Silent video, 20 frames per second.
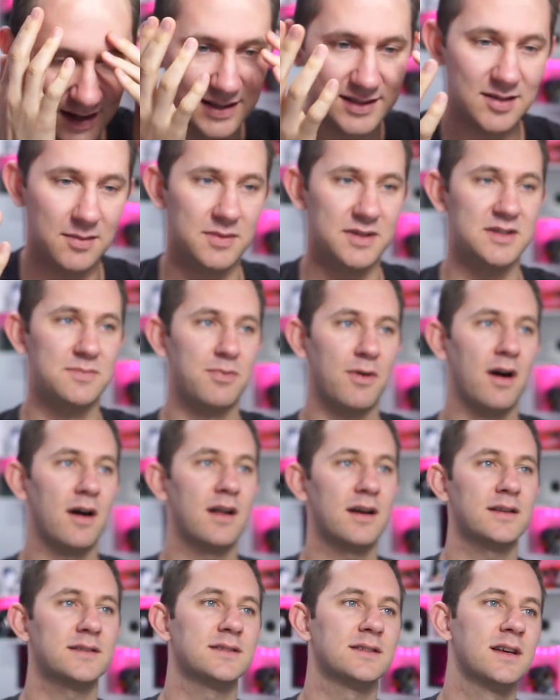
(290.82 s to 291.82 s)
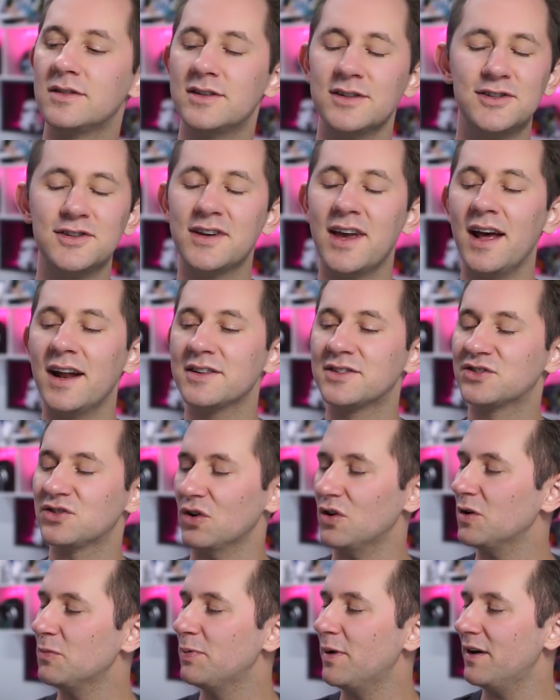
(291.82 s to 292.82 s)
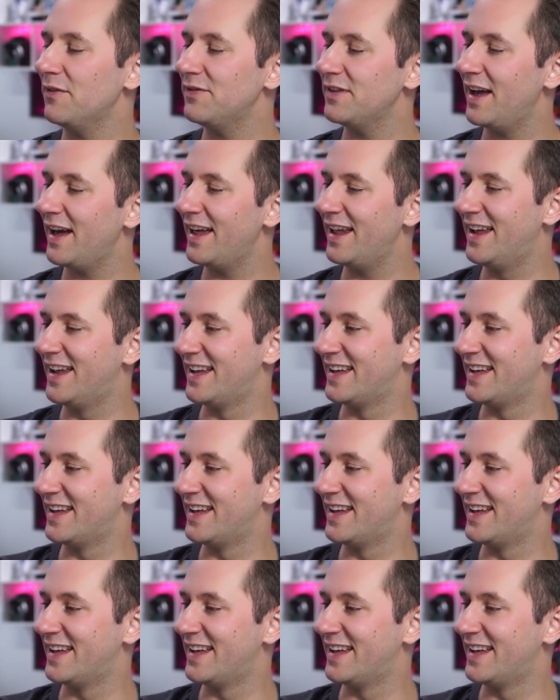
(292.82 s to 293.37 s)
some of these products. Did you get a Solar Puff yet?